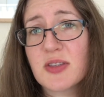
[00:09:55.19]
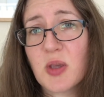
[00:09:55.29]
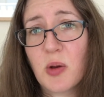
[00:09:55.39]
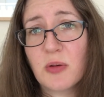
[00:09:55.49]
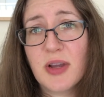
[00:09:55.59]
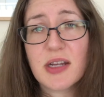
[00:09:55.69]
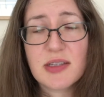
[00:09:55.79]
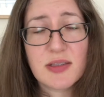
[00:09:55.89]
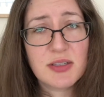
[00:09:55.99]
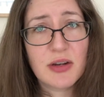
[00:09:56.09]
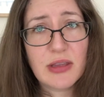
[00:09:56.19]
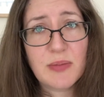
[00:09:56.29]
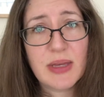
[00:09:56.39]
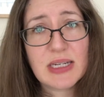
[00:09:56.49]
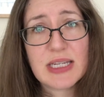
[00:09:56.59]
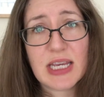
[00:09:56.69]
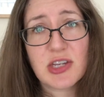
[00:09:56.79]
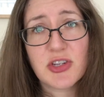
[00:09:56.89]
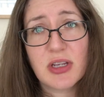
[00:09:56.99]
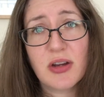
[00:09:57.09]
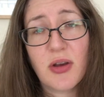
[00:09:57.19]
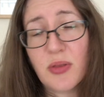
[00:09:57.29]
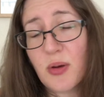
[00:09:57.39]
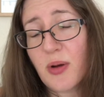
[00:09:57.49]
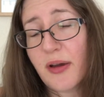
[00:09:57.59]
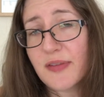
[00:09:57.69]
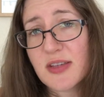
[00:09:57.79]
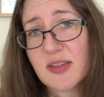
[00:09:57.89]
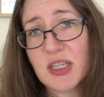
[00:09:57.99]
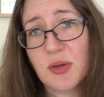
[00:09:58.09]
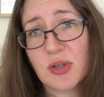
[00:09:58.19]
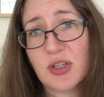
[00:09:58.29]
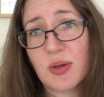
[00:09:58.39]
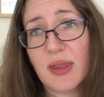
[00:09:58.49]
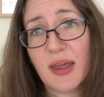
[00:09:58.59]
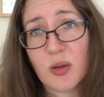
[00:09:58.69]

So, not necessarily meditation, although obviously you could do that.